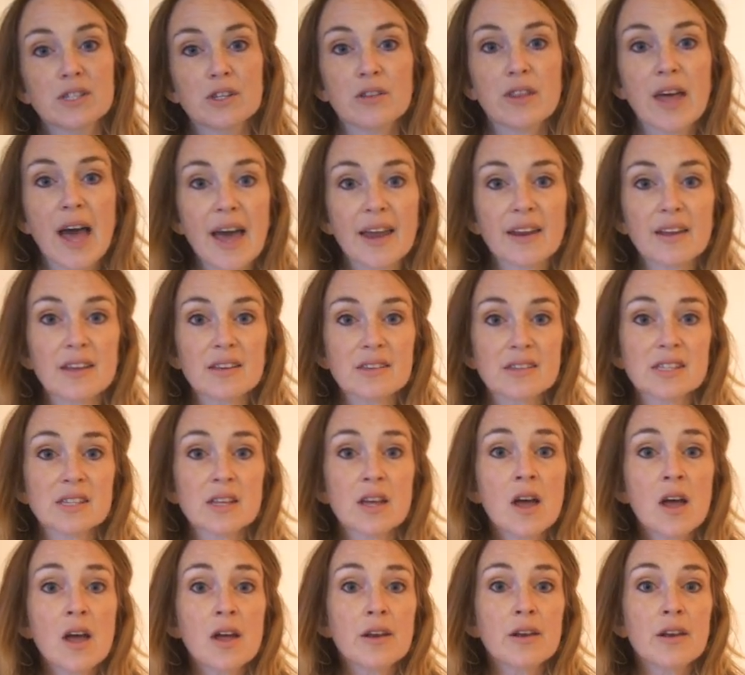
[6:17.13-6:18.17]
So that
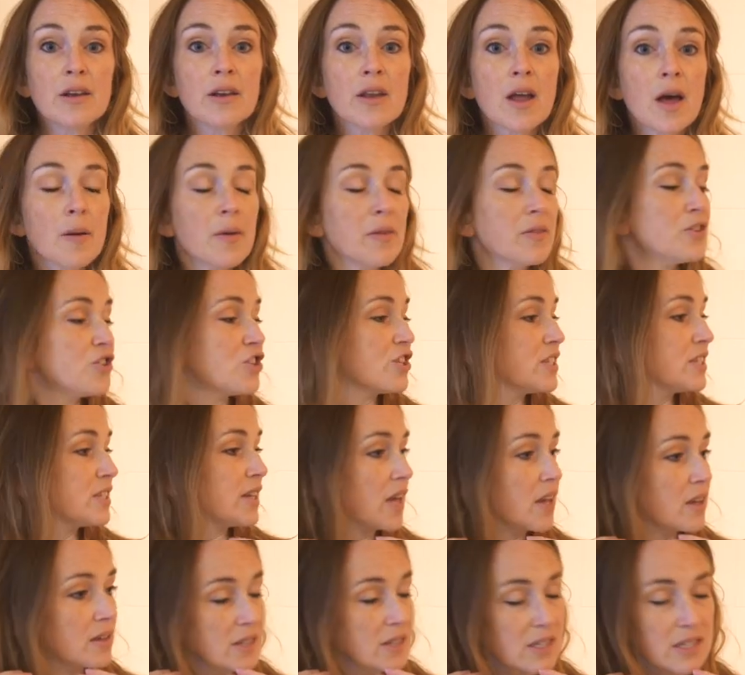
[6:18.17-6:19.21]
is not just
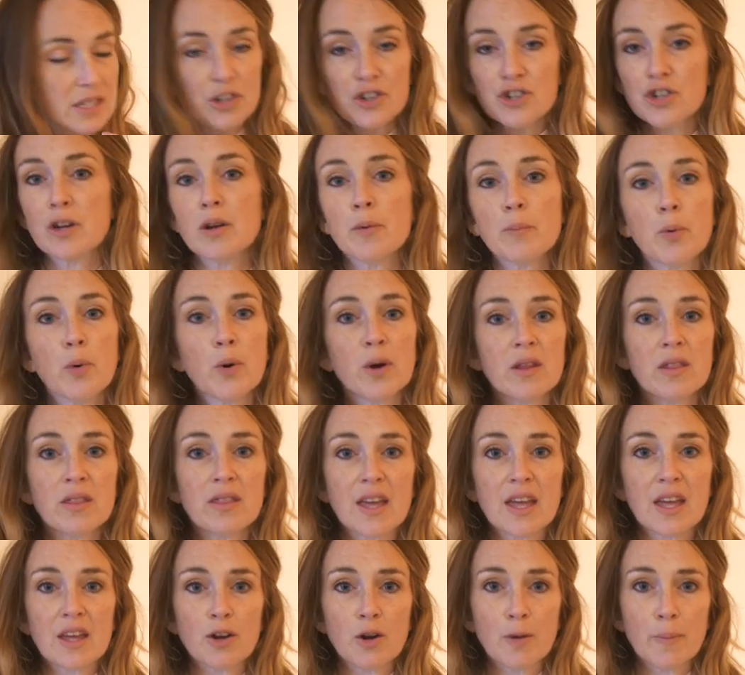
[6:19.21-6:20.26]
like such an important
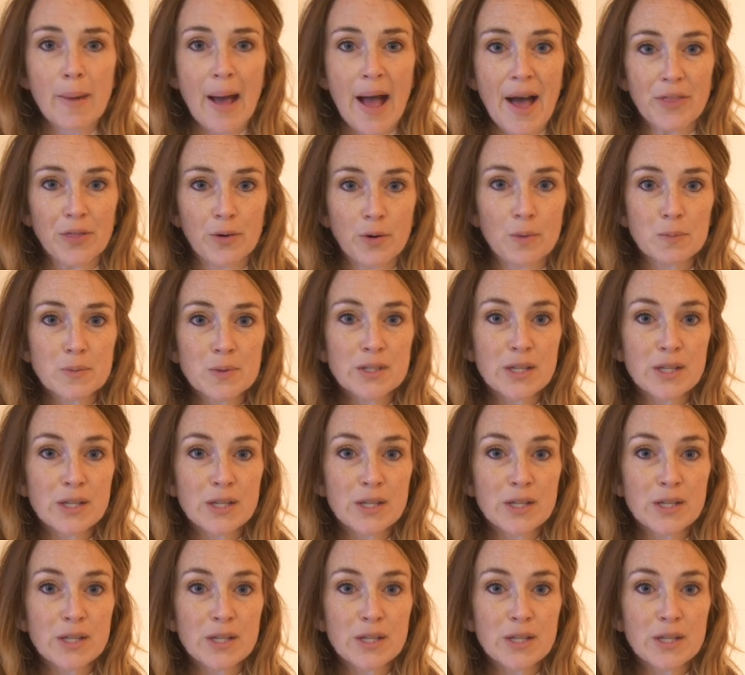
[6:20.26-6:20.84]
thing in your bathroom.